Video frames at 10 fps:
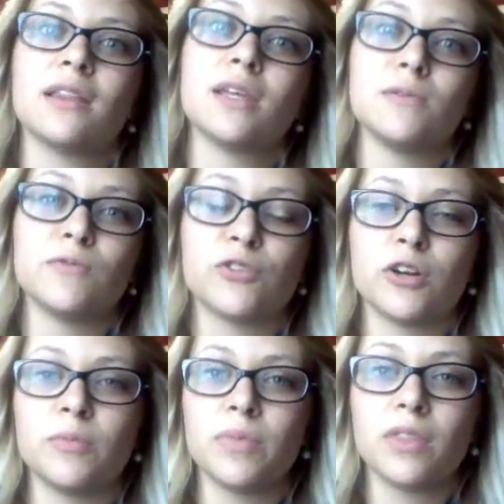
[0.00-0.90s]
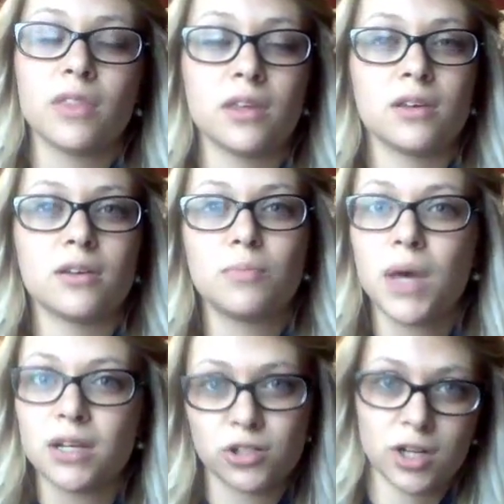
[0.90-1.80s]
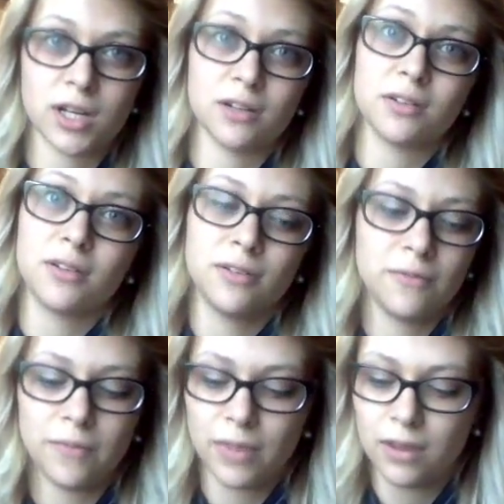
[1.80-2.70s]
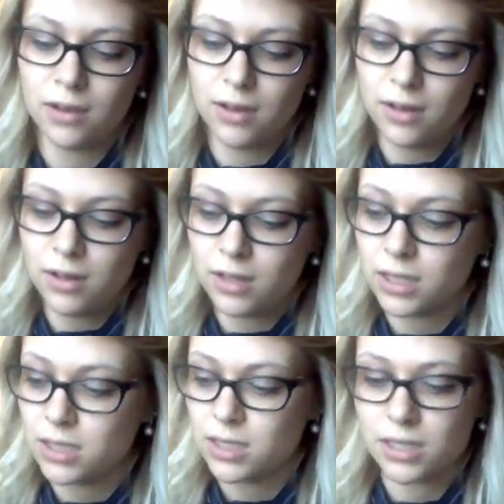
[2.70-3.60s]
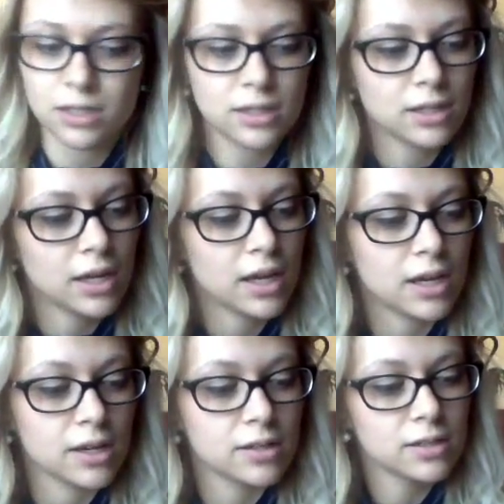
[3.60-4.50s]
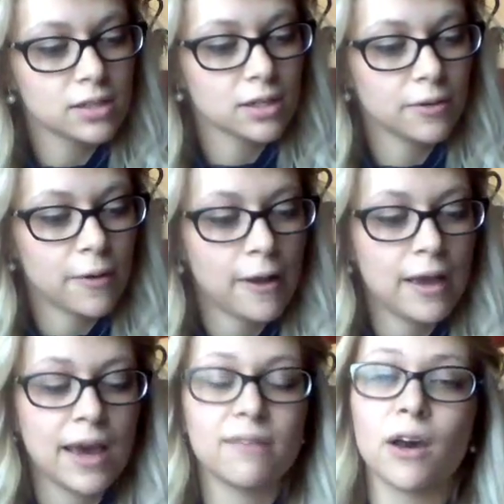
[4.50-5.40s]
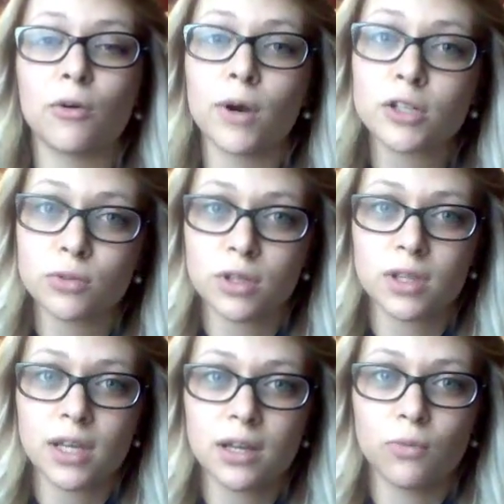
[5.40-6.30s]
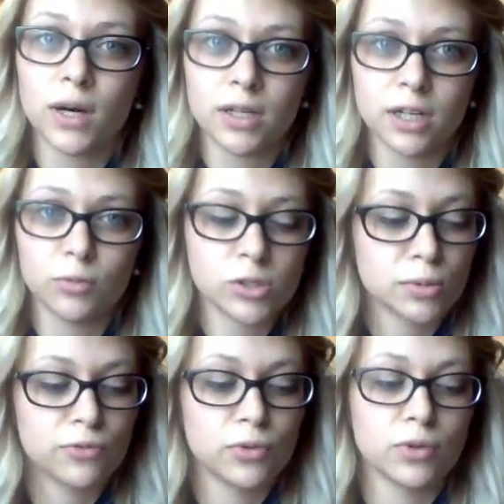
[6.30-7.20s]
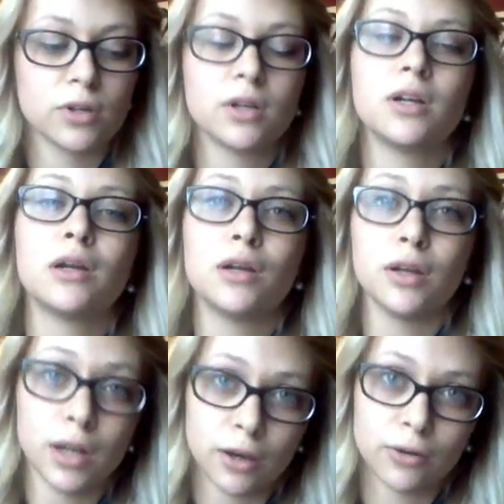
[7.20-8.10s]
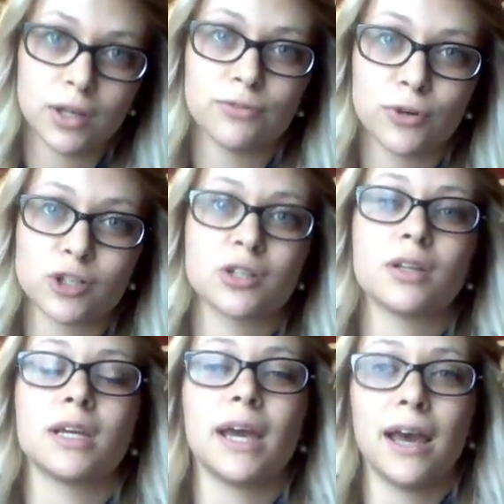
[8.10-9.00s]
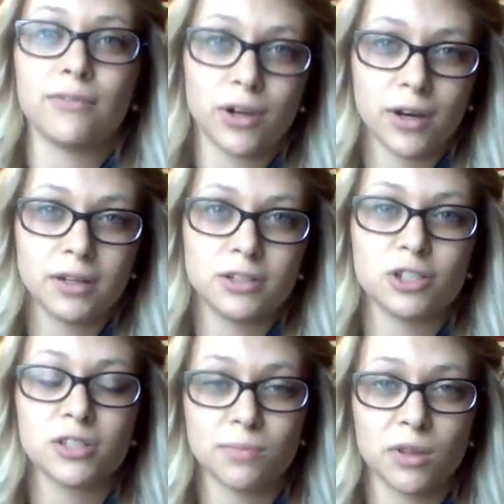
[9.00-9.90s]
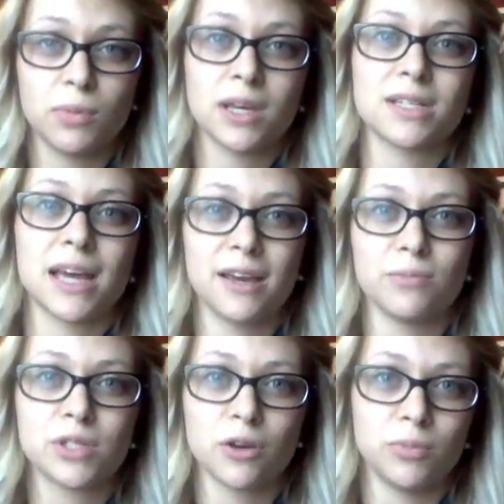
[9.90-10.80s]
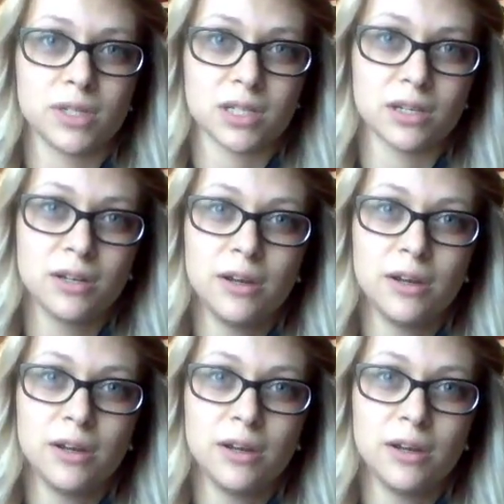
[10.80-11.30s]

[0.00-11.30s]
them from the pet trade. Let's see. And have I worked with wild animals before? No, unfortunately I have not, just simply because I am so busy